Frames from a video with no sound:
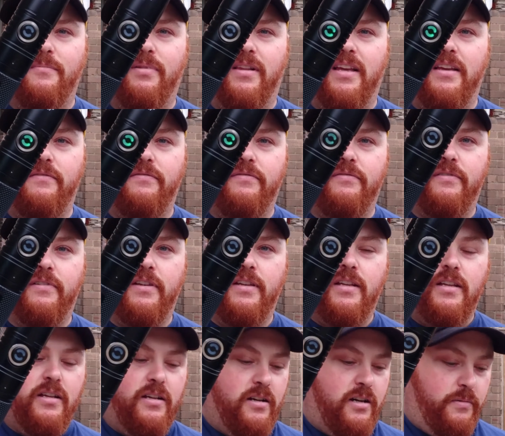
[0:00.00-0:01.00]
I believe.
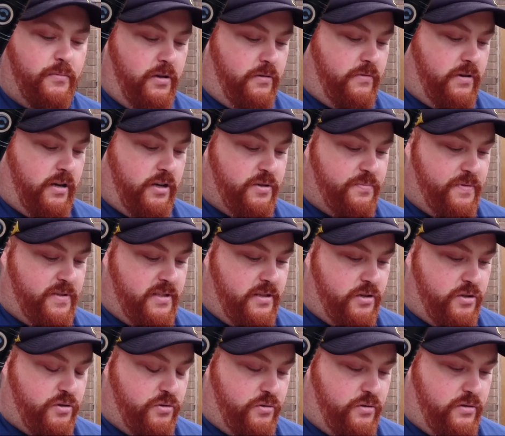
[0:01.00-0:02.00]
I'm not
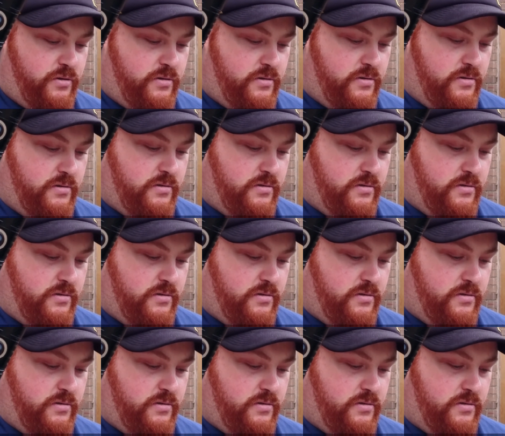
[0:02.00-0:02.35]
100% sure.